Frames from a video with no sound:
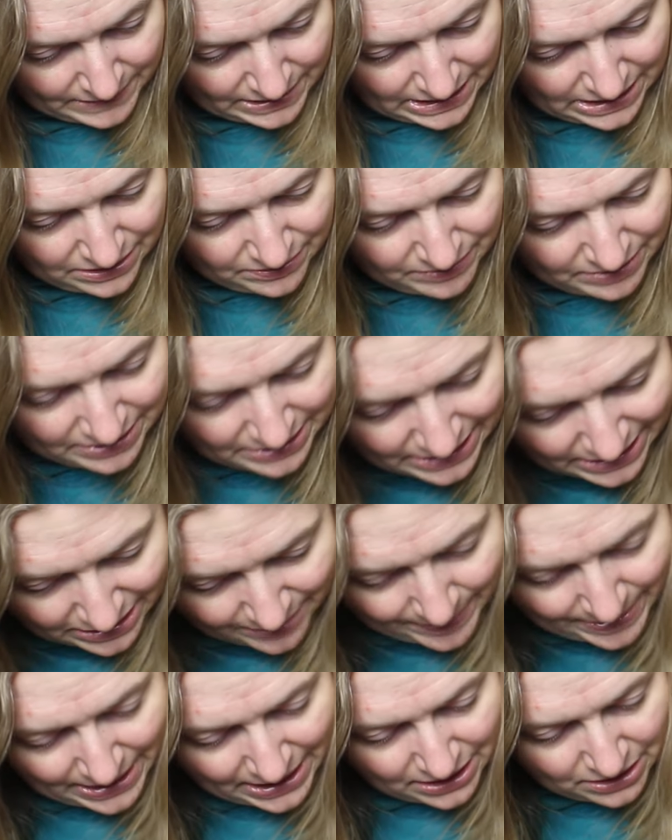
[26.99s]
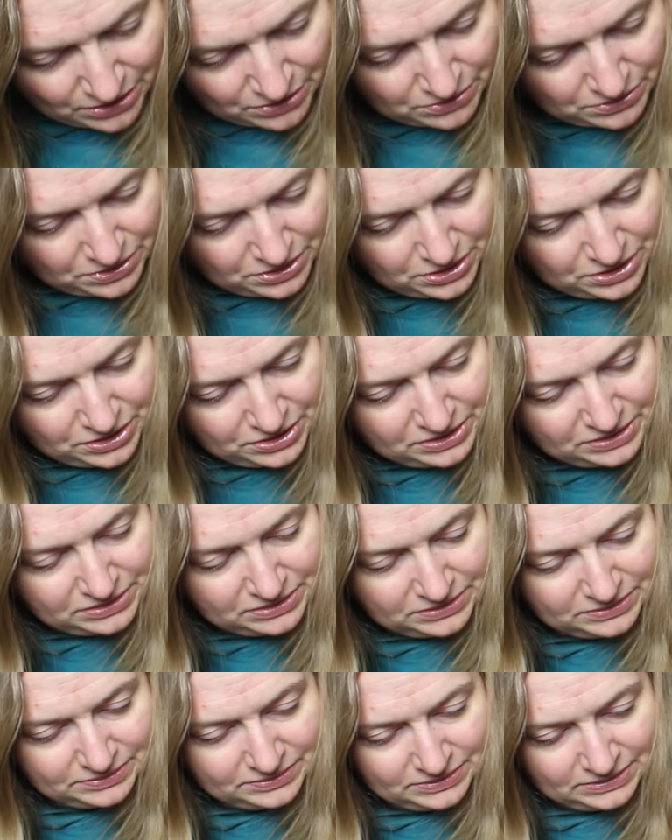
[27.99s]
I don't want to take him out.
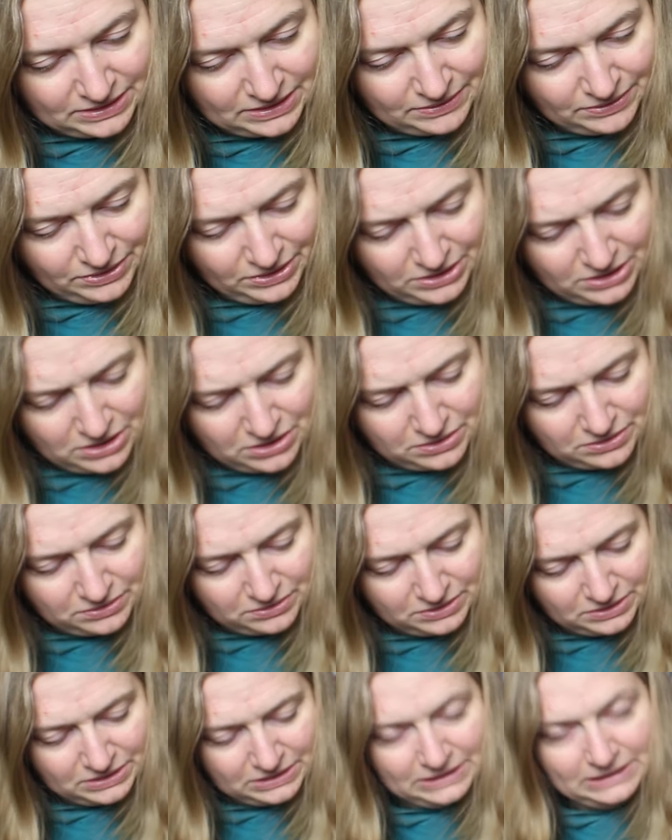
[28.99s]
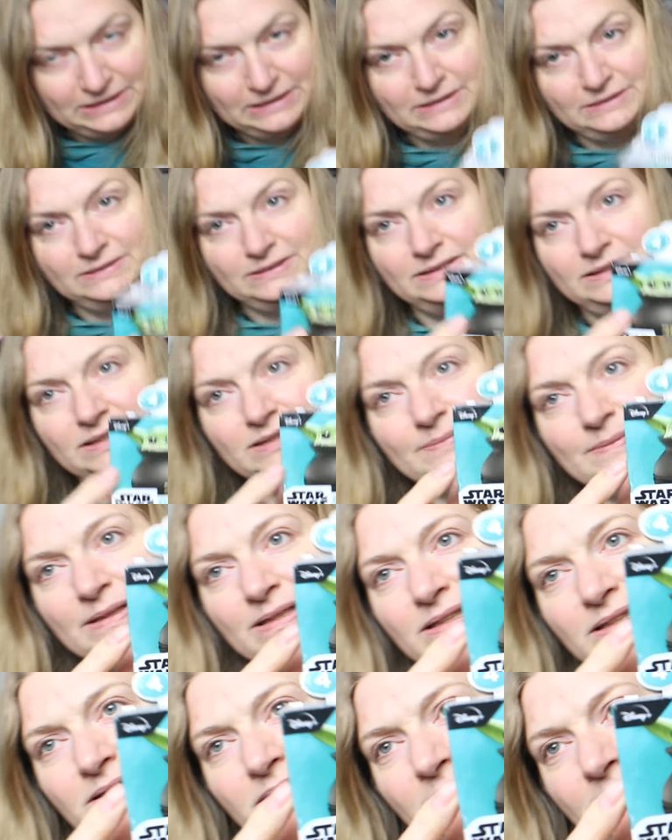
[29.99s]
I really don't. Oh, that's my
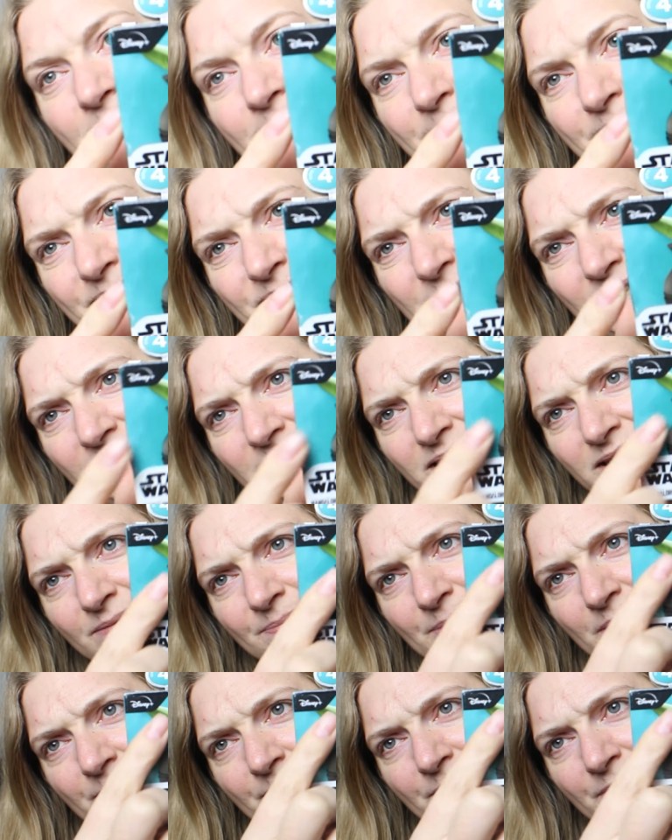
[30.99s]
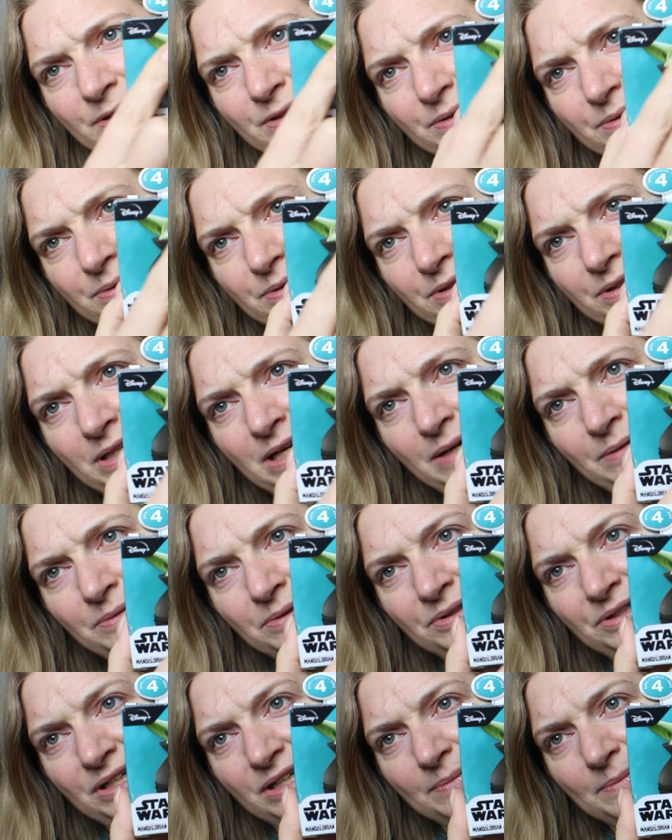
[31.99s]
little, that's the baby Yoda. I
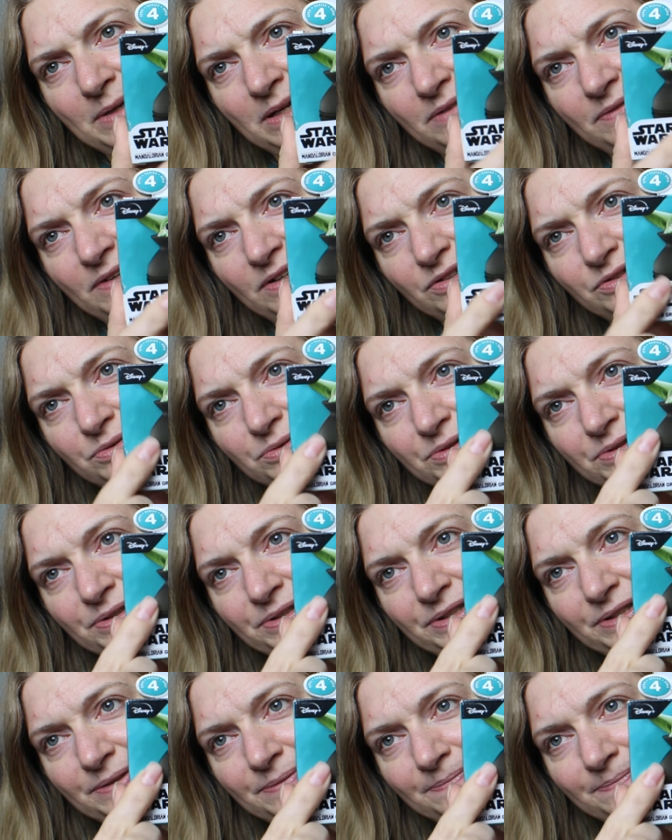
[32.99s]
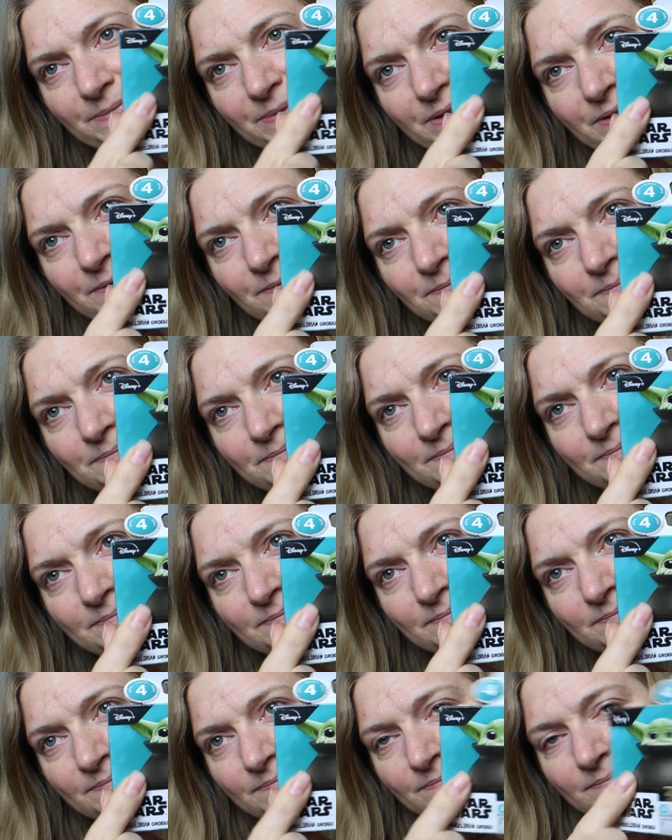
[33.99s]
will take him out eventually. but
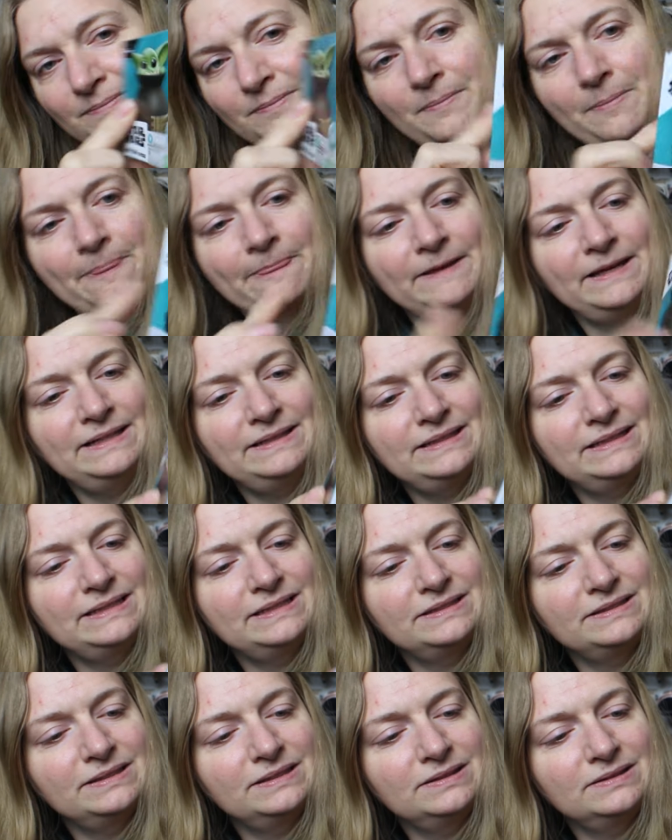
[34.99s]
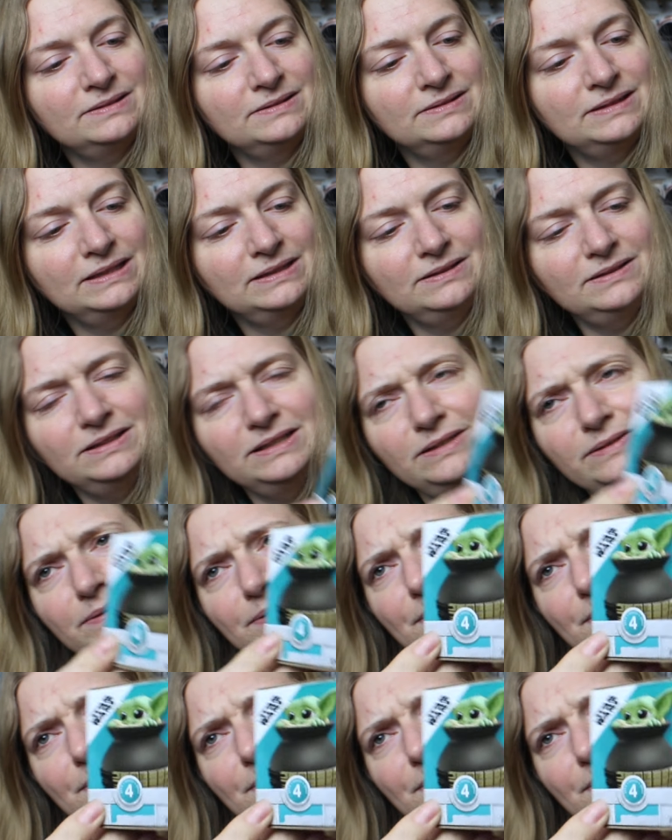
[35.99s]
he's in his little, like, look how